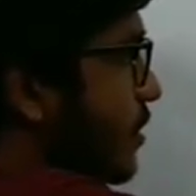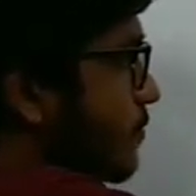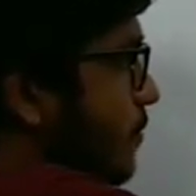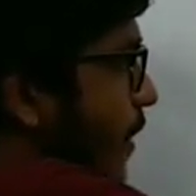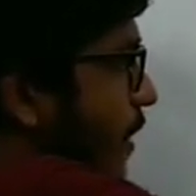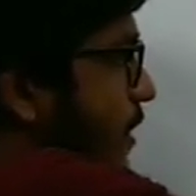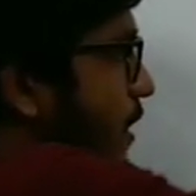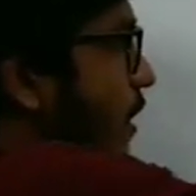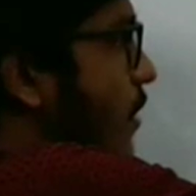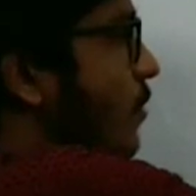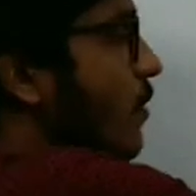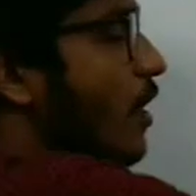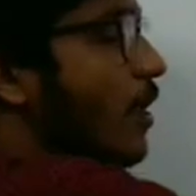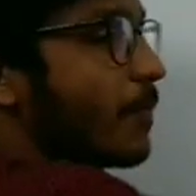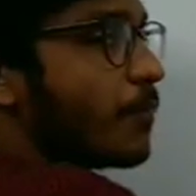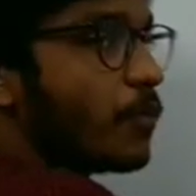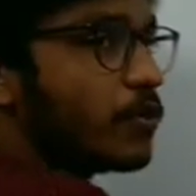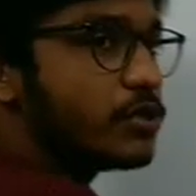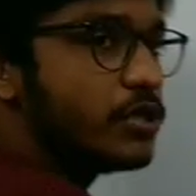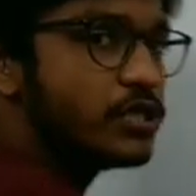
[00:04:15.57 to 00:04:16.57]
its
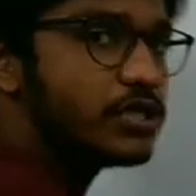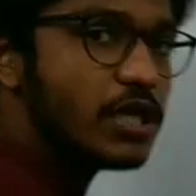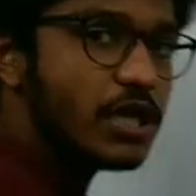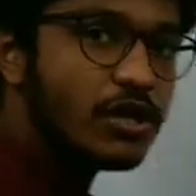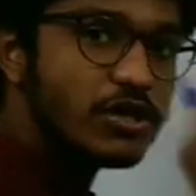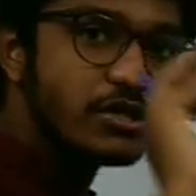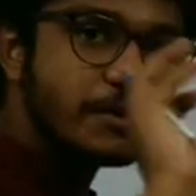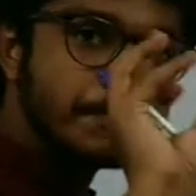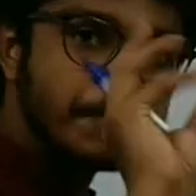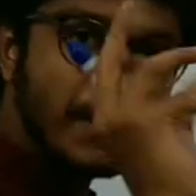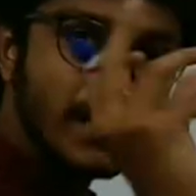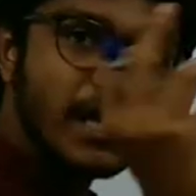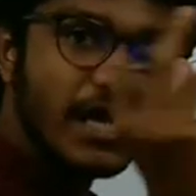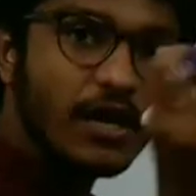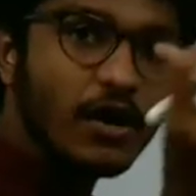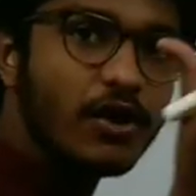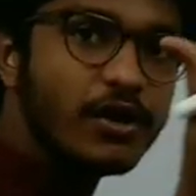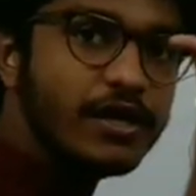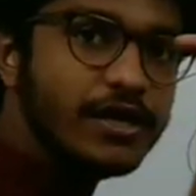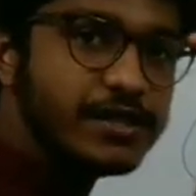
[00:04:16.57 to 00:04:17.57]
particular position or
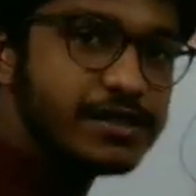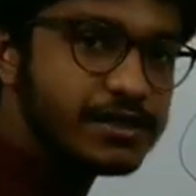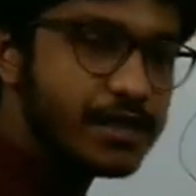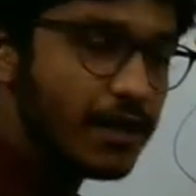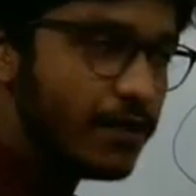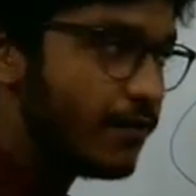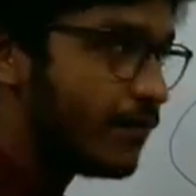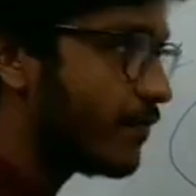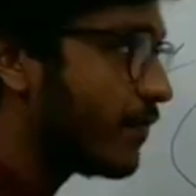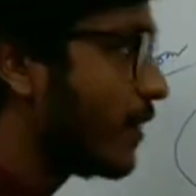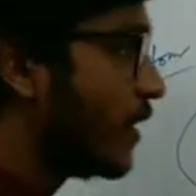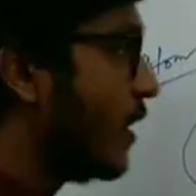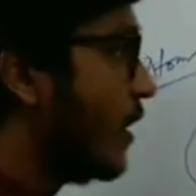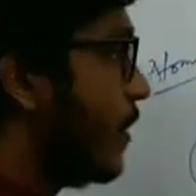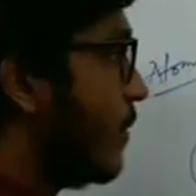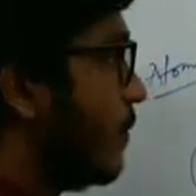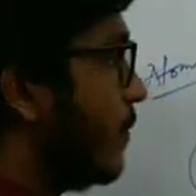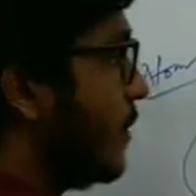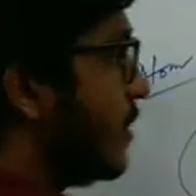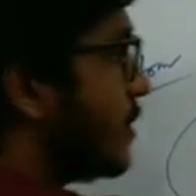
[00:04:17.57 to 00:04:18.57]
spinning on itself.
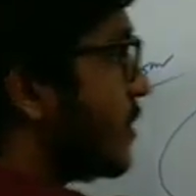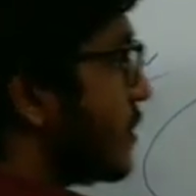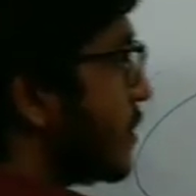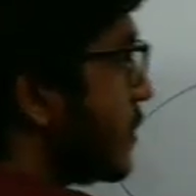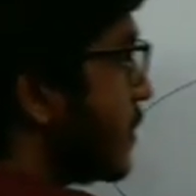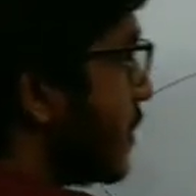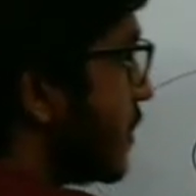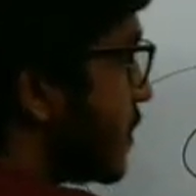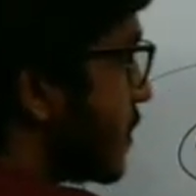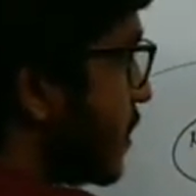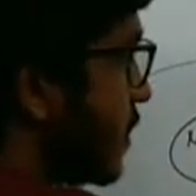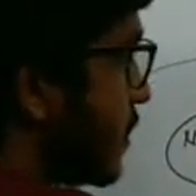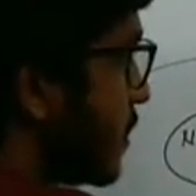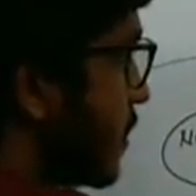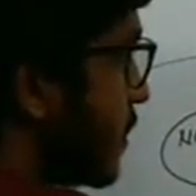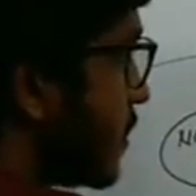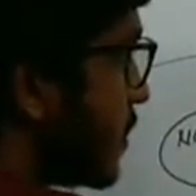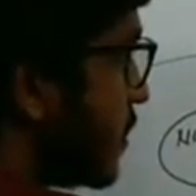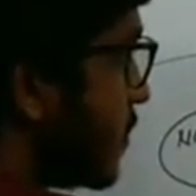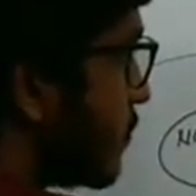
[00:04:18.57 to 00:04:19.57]
Means this
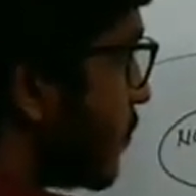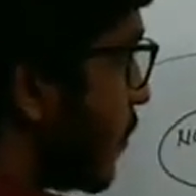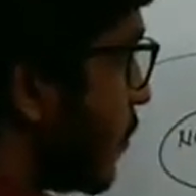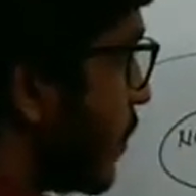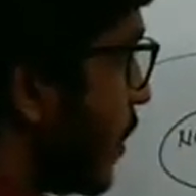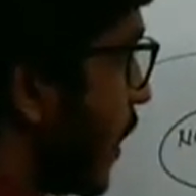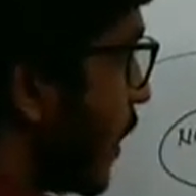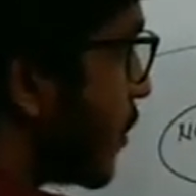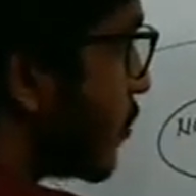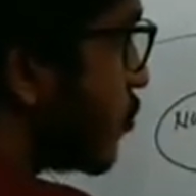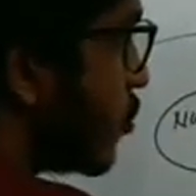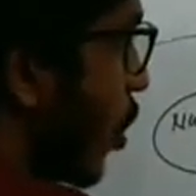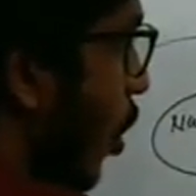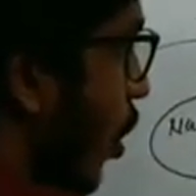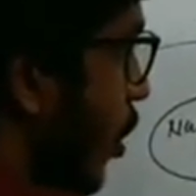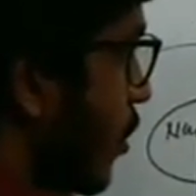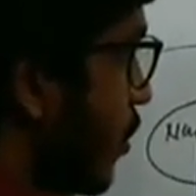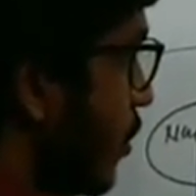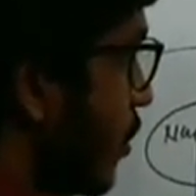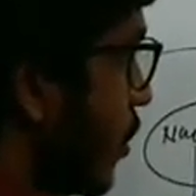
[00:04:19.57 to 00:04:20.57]
is one
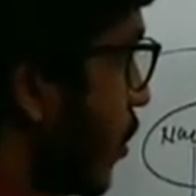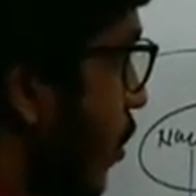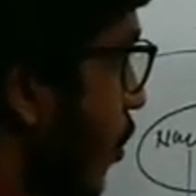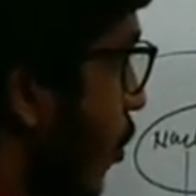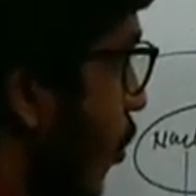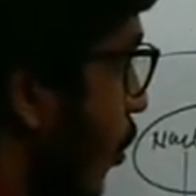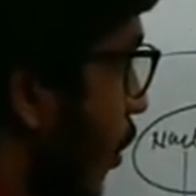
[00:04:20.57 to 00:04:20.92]
electron,